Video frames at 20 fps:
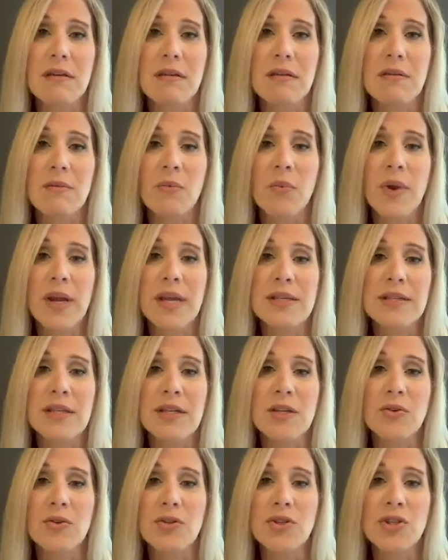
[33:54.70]

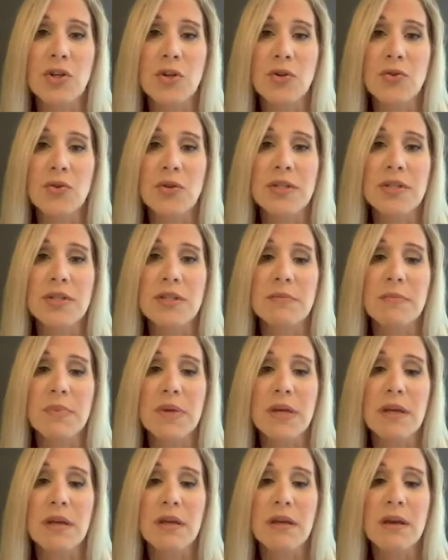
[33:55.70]
raising your children to
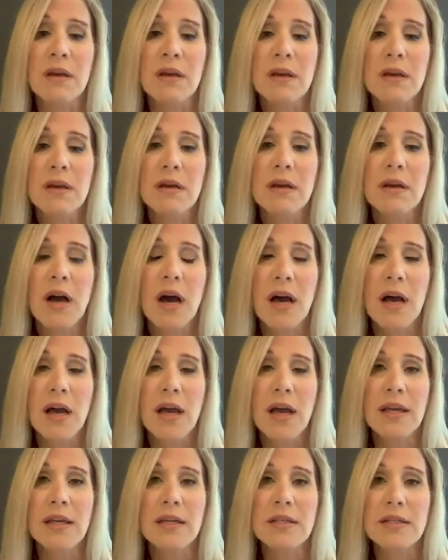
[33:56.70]
be
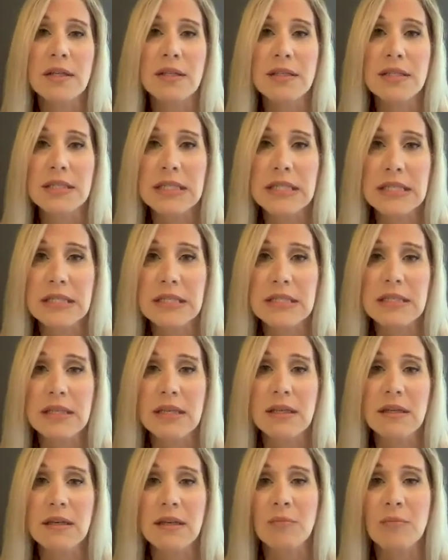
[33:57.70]
kind and
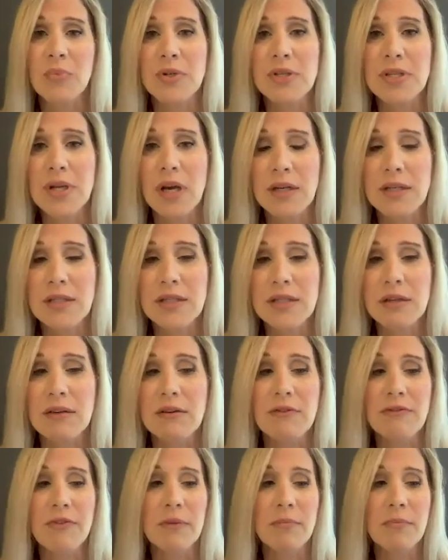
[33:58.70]
decent and
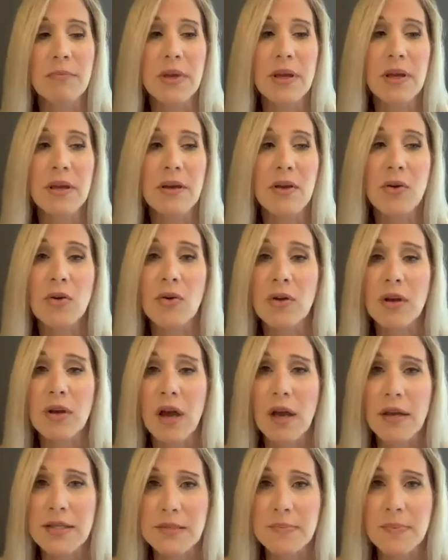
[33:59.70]
productive and being a good
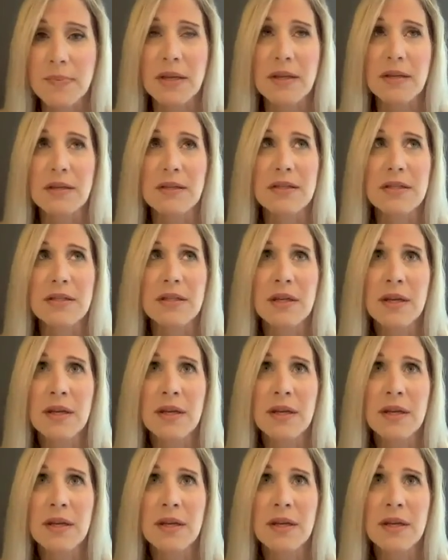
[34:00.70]
husband,